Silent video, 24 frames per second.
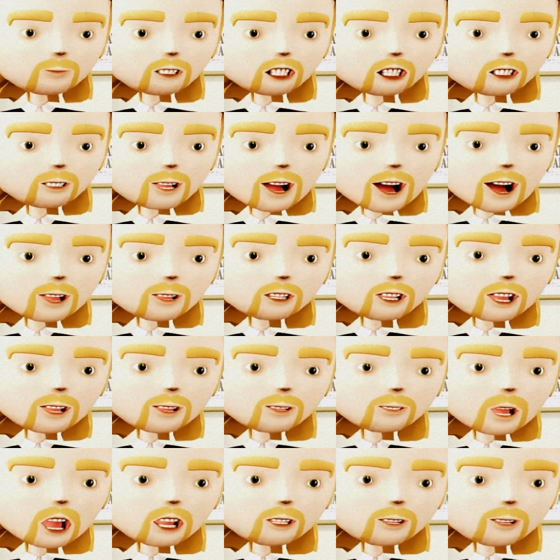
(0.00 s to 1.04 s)
Sounds
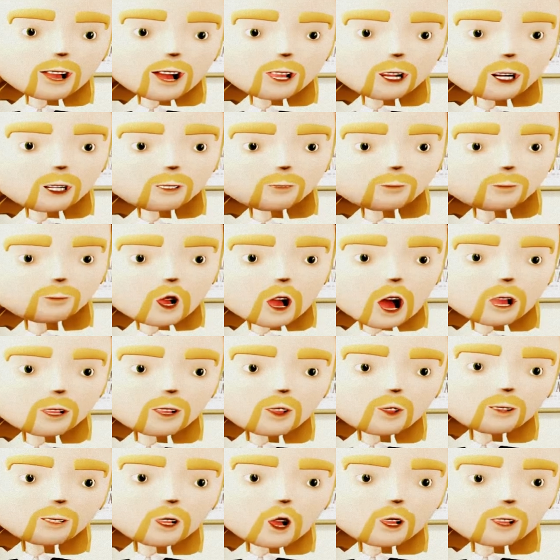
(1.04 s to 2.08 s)
interesting.
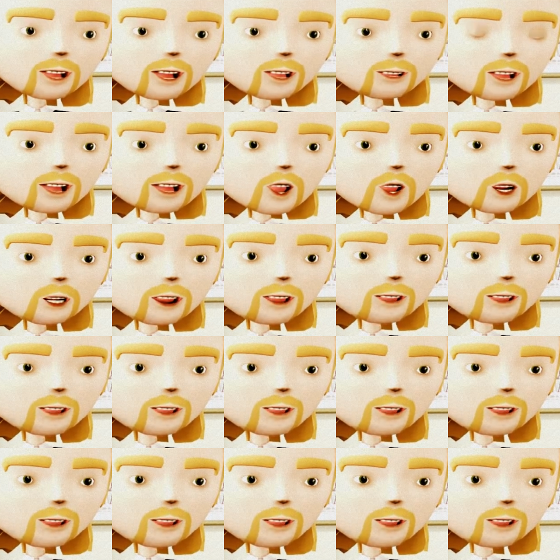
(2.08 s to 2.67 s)
Have you tried it in your